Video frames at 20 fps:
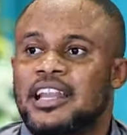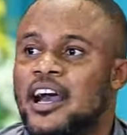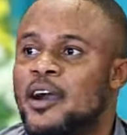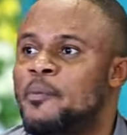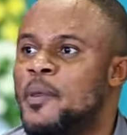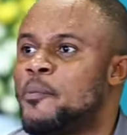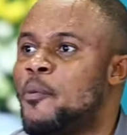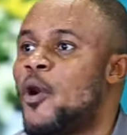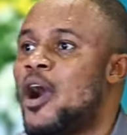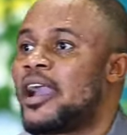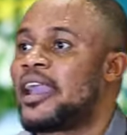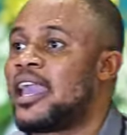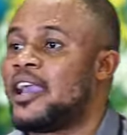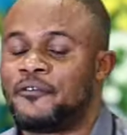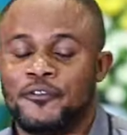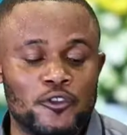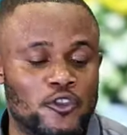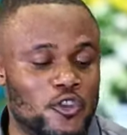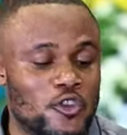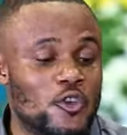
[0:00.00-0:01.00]
Now people are
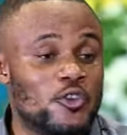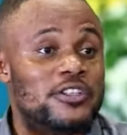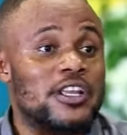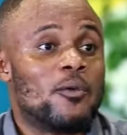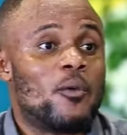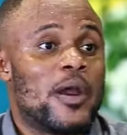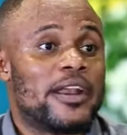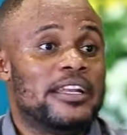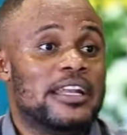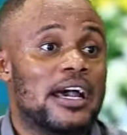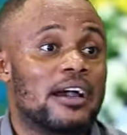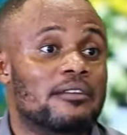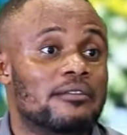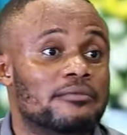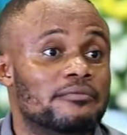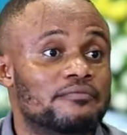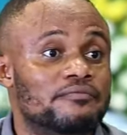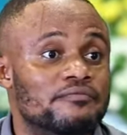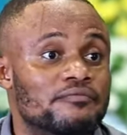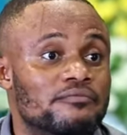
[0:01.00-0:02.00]
careful to use the word
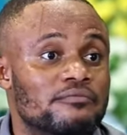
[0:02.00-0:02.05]
now.